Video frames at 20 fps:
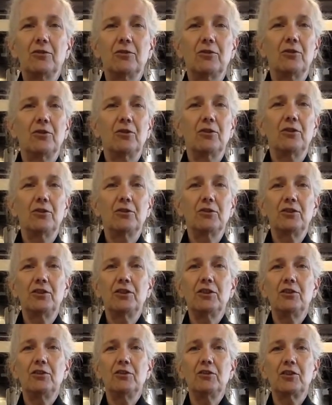oil to
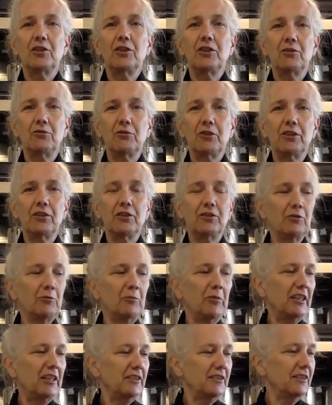use on a regular
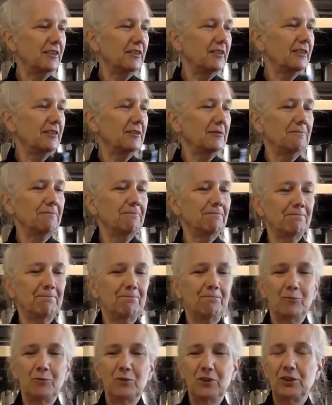basis.
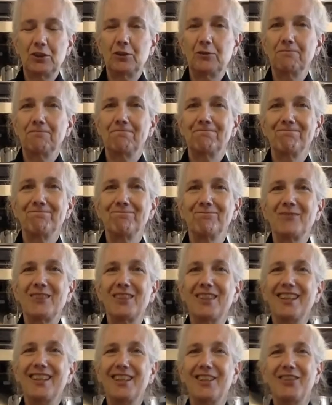So,
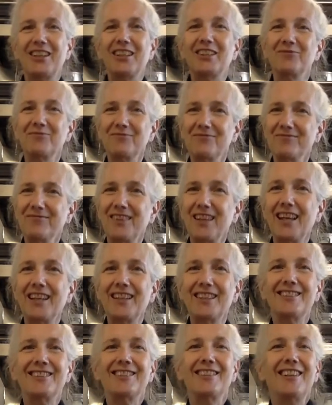anyway,
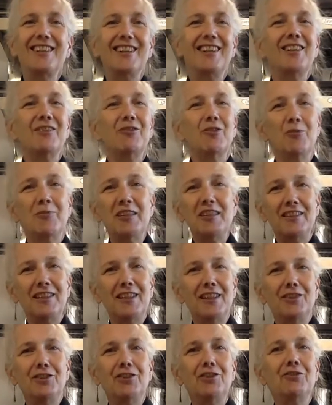thanks. We'll be
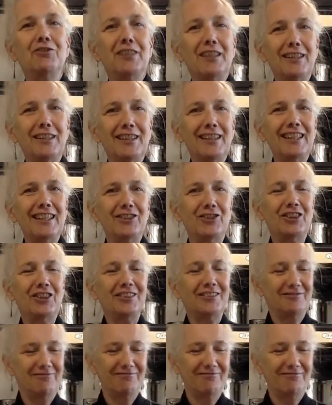seeing you in the kitchen.